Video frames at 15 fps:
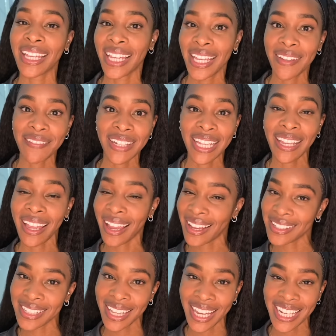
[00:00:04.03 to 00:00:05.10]
evening
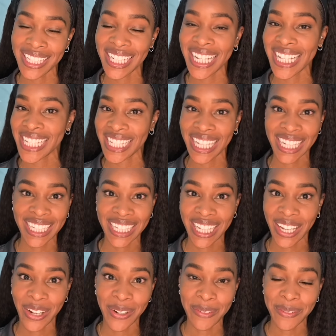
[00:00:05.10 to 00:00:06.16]
anti-aging skincare